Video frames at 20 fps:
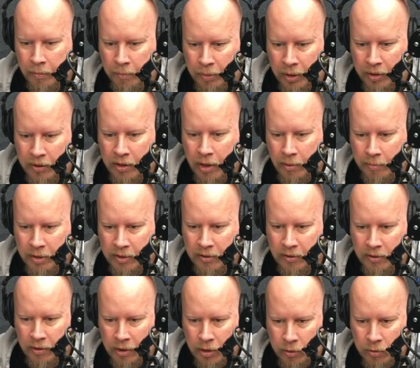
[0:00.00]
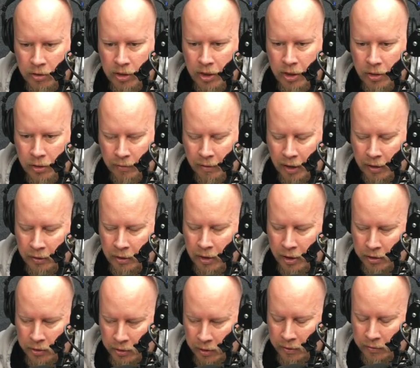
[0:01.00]
Beer Zombies is a huge deal around the
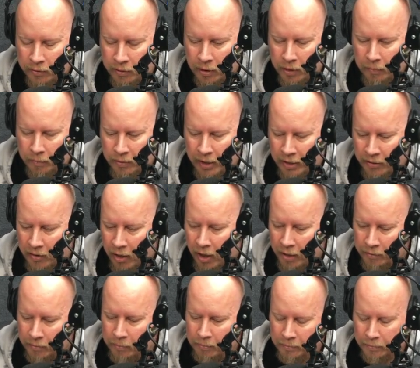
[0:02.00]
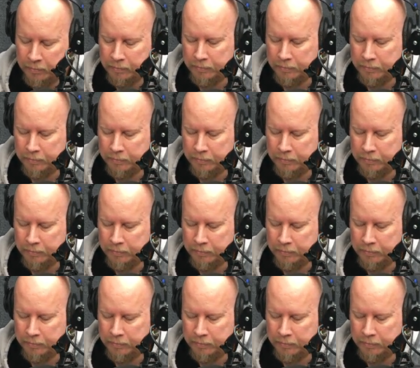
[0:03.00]
country, so that's awesome.